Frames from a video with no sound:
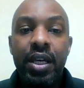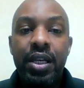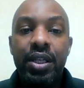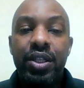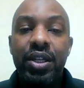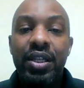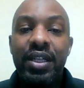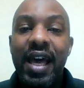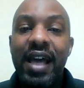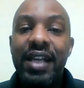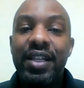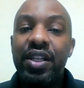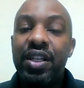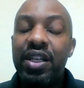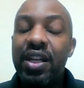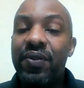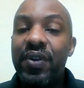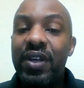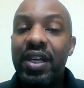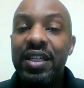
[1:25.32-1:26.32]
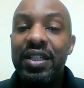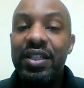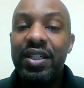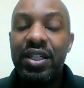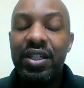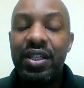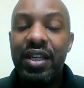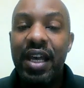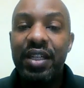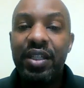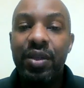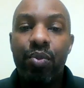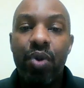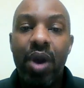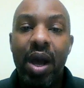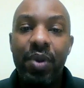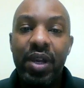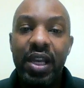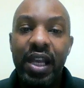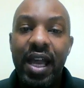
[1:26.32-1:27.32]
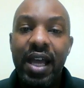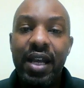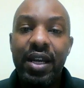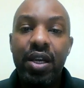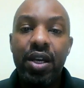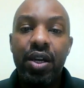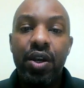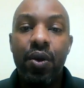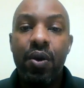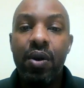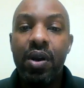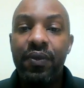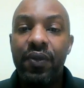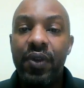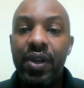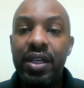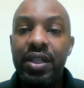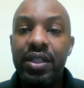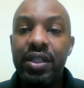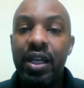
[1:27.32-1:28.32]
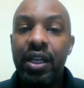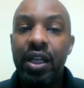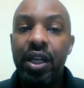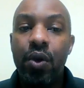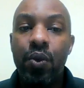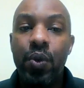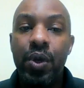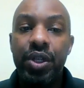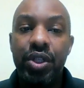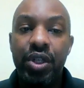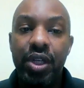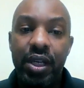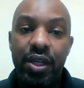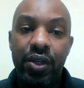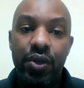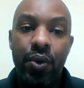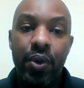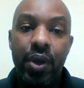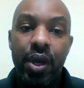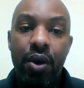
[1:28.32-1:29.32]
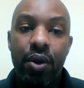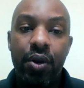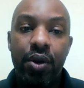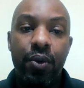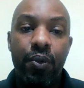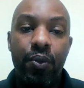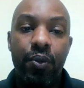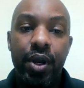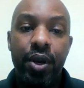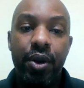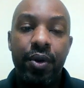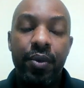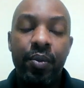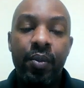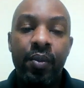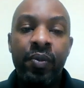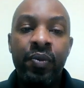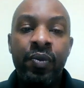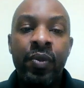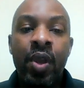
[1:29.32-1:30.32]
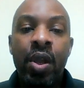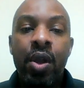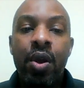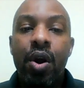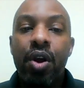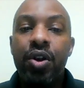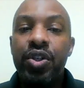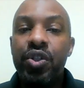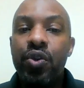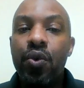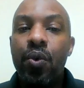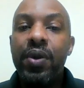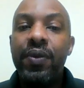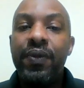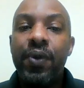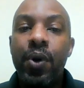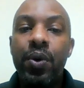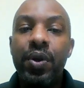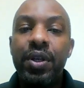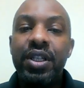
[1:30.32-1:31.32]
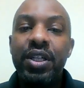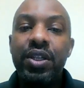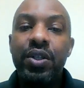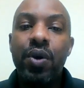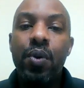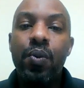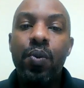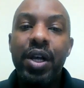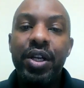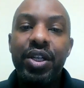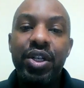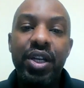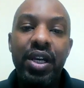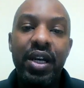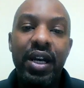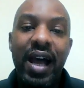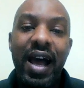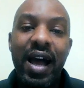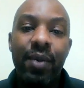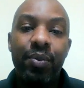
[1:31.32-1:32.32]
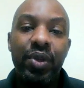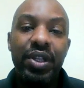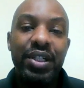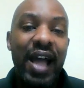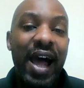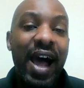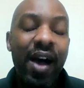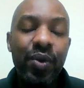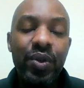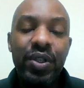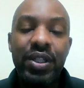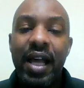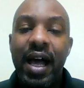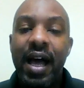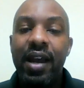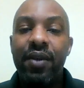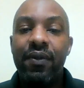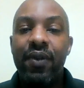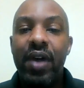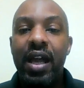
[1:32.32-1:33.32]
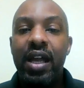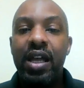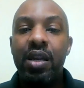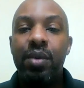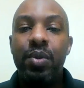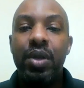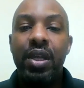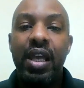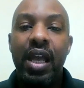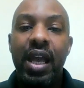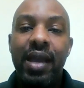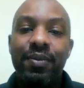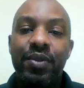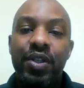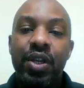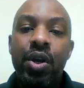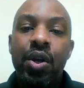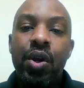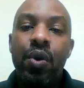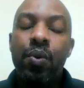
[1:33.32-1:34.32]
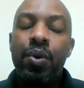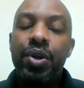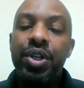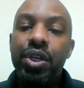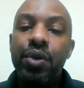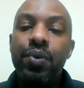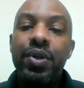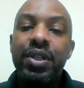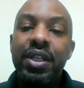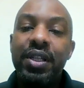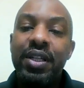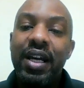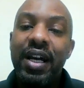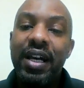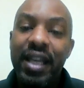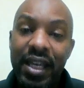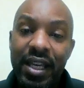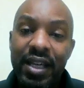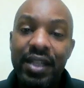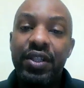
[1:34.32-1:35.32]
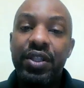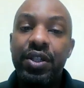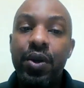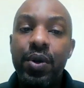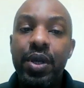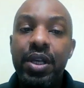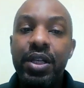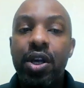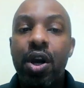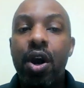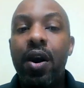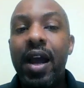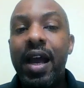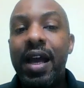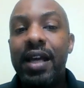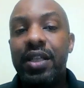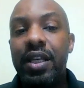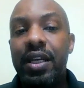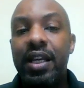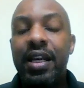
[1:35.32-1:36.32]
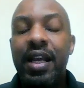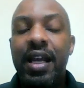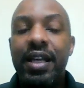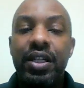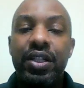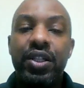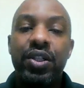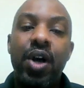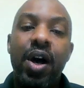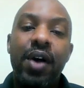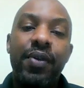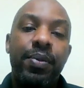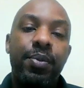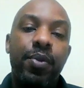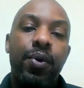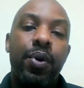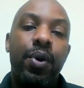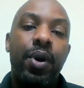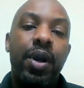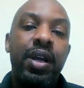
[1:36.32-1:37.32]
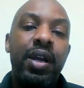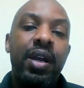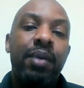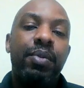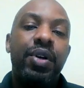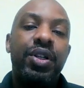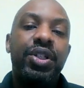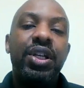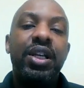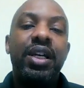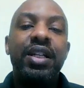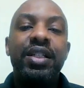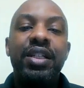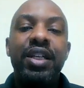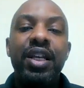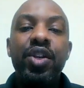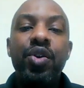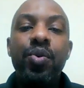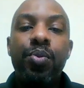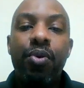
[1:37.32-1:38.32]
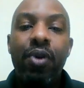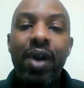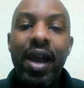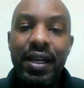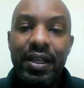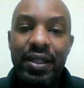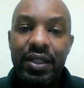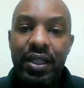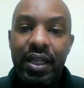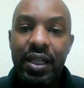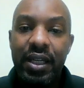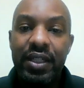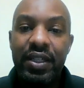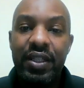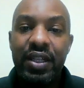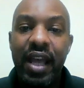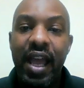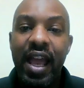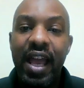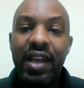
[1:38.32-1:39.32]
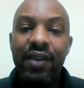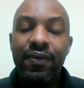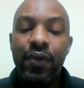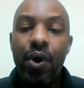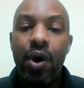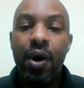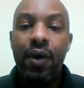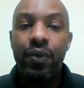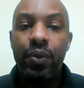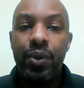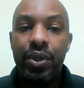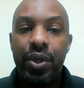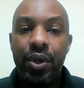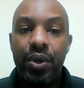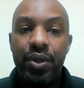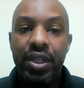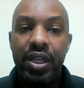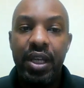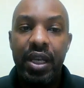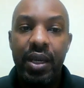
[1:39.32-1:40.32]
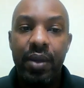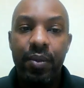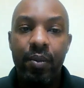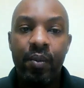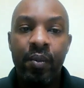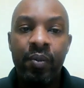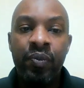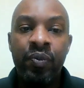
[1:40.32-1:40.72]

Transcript: She's had significant success in propaganda, current events, and linguistics during her career. Her story focuses on what she accomplished outside of academic games, where she was in a serious car accident as a sophomore, but she continued practicing and staying involved with her team.